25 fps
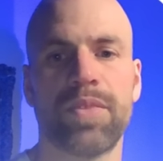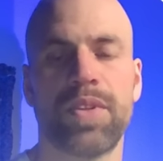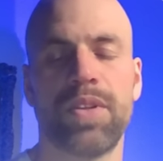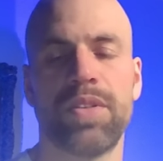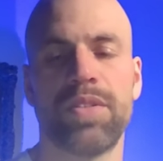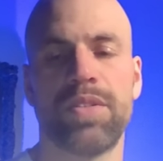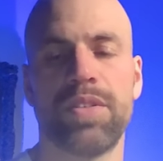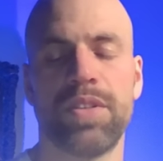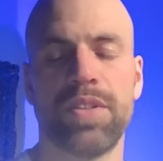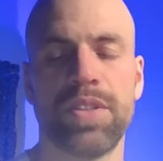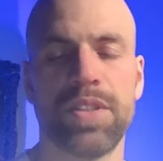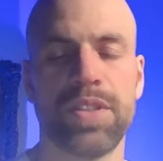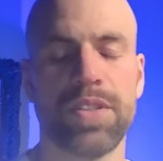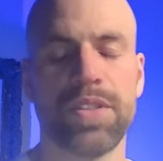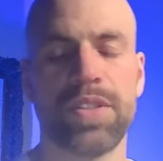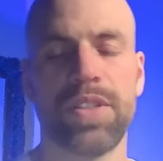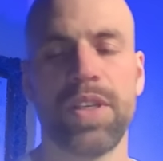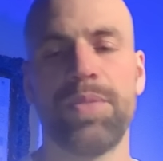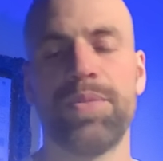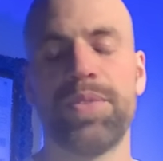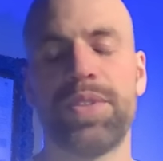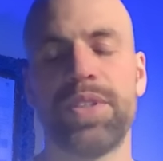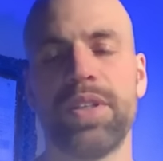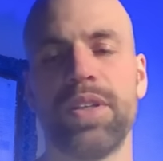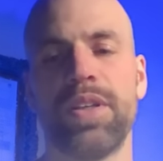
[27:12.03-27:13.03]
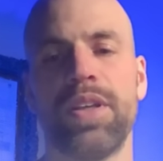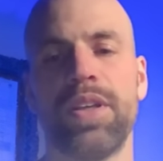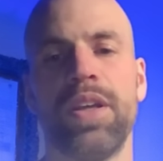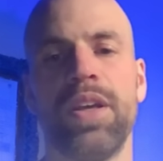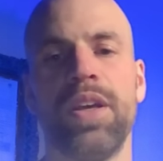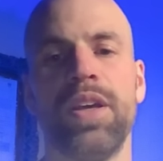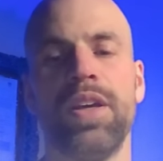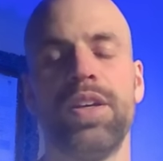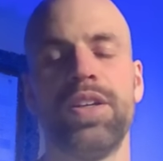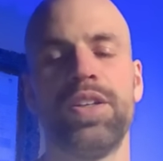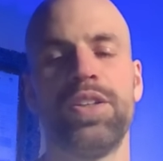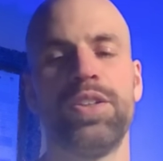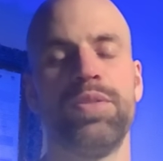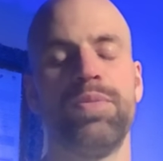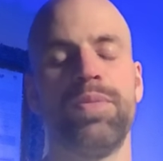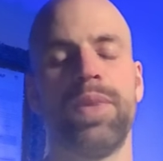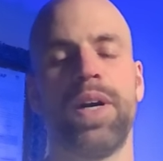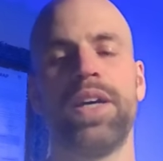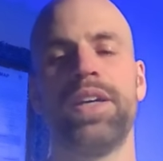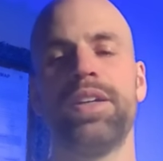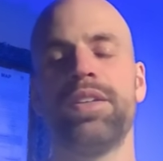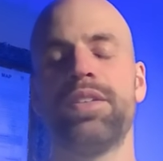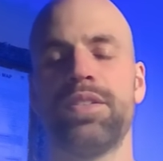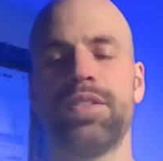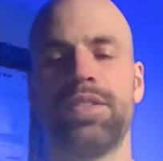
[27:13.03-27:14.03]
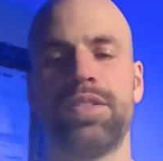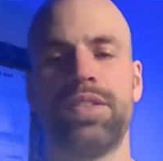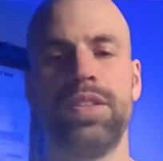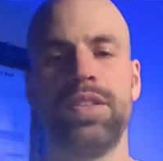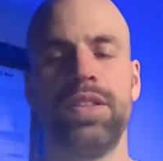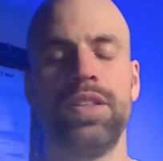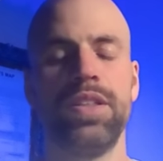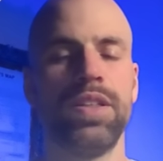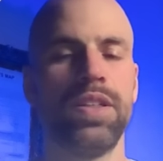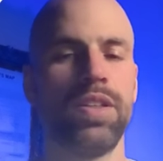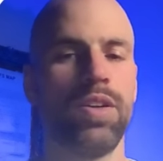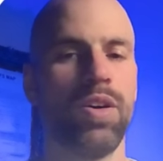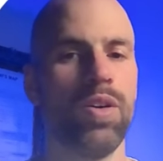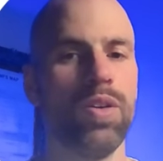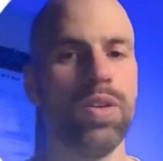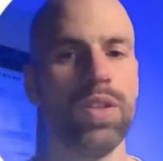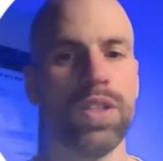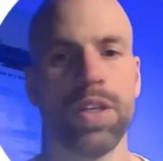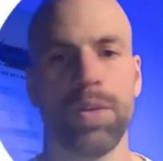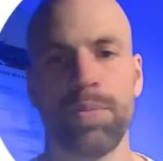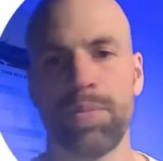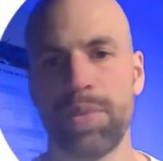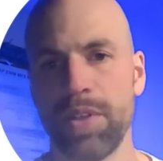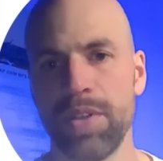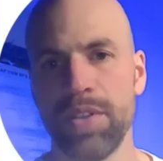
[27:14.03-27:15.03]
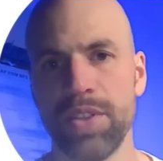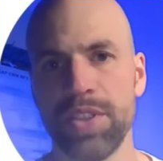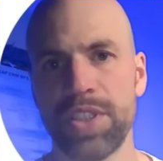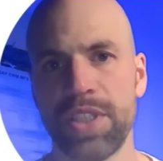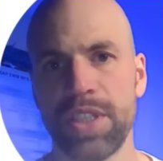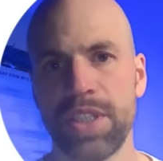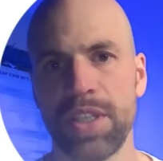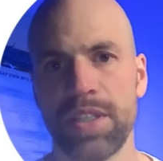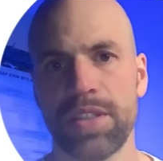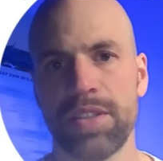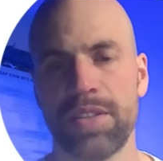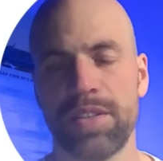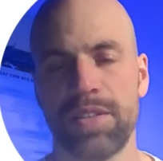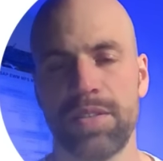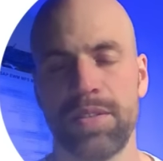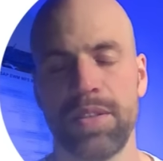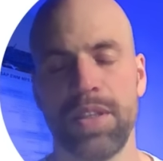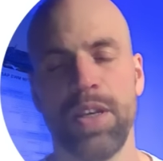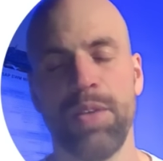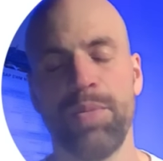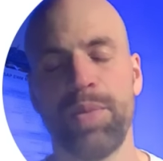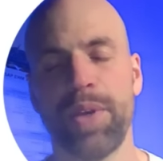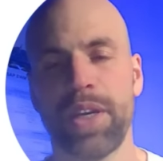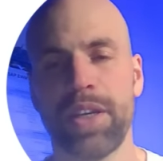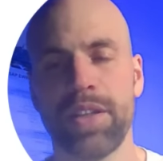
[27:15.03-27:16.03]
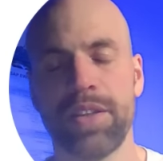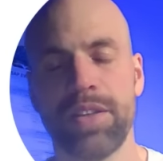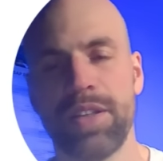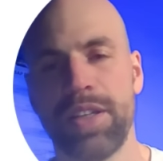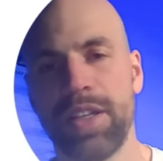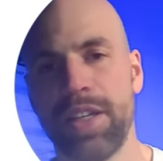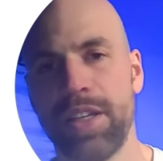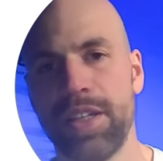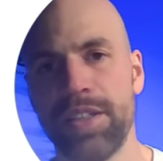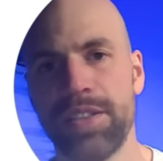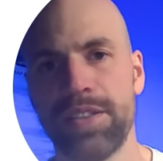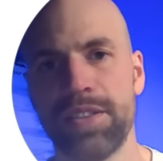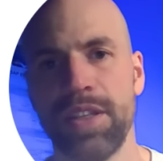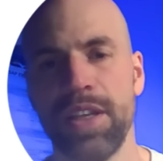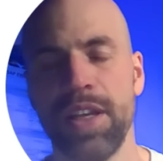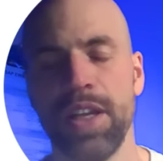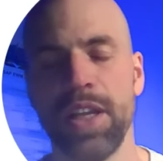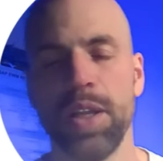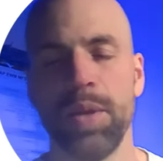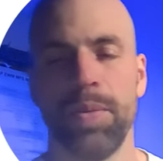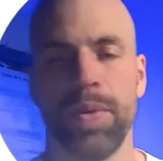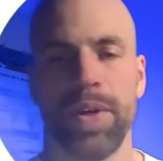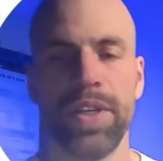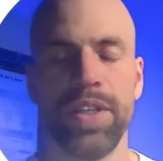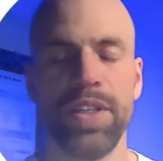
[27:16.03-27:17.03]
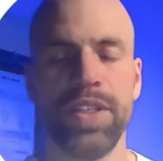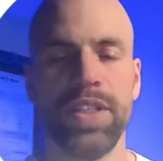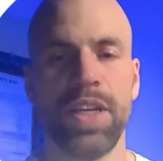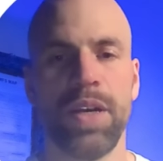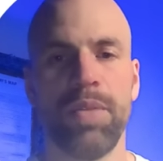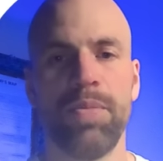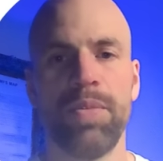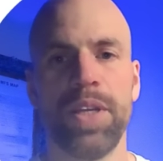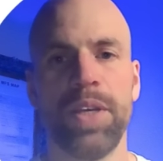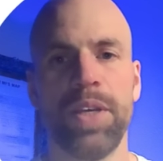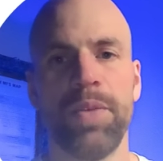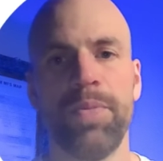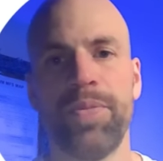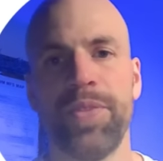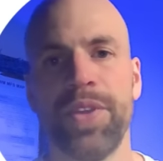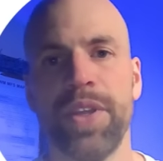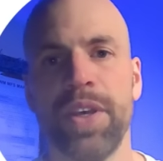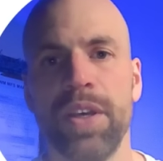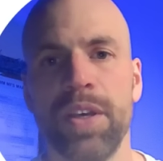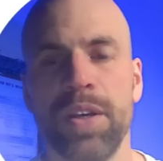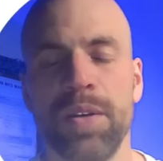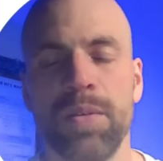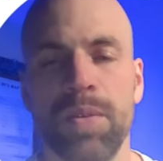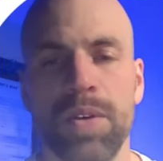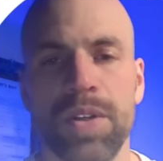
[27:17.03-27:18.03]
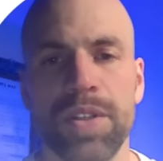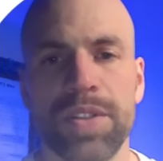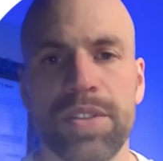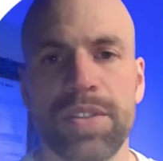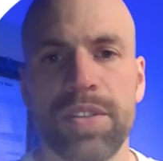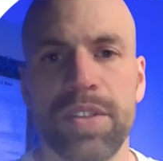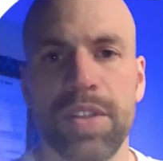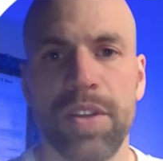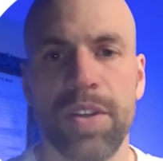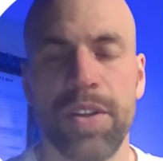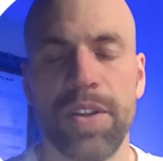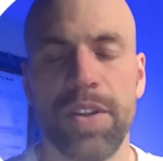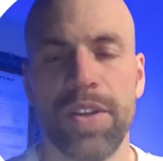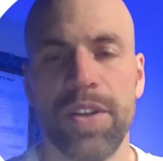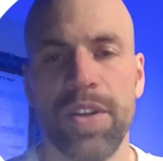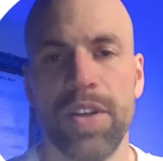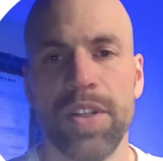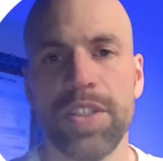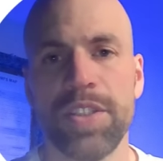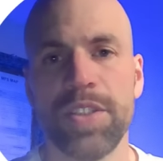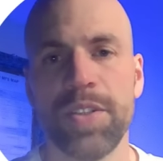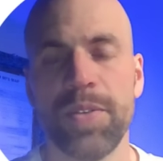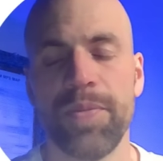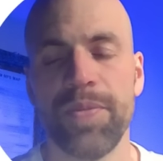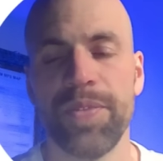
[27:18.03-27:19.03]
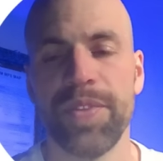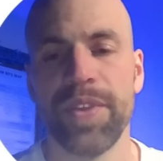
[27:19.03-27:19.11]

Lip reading: So this is something you might see in older projects back in the days when EWM was not